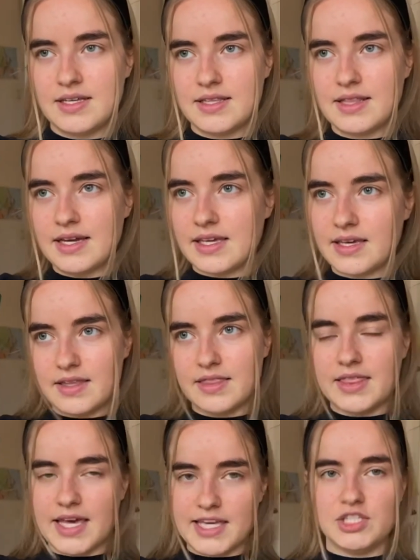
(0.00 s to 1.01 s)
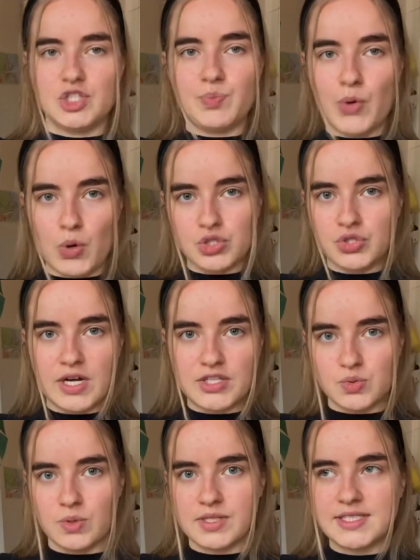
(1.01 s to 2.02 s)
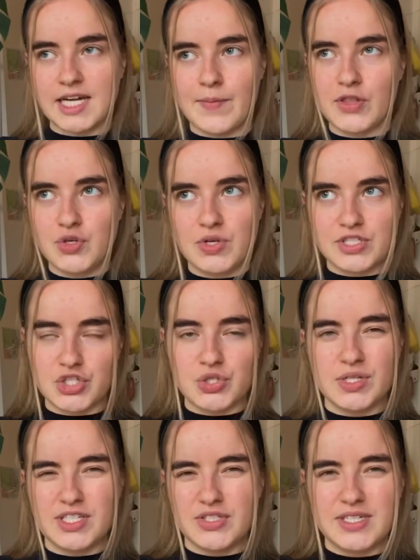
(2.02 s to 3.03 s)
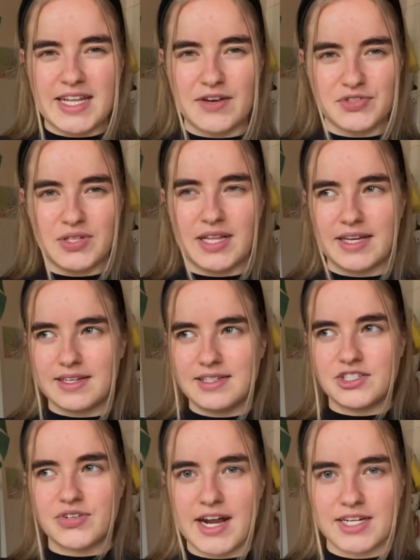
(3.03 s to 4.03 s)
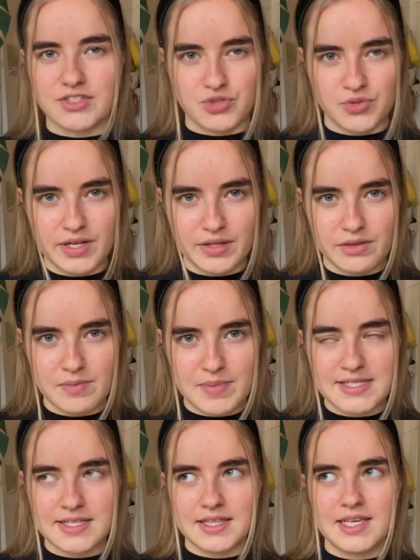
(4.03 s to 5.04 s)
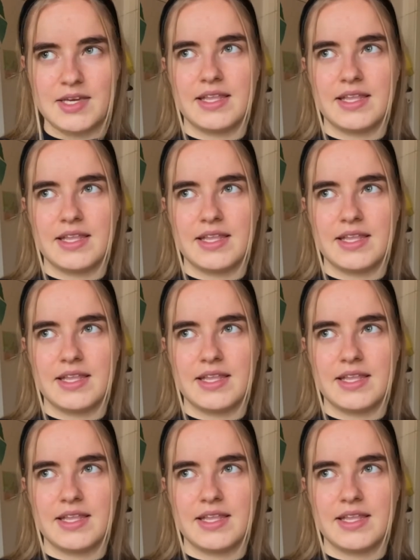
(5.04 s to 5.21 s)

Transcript: like they spoke to us all the time, and you as a student, you didn't have to like interact or do anything basically,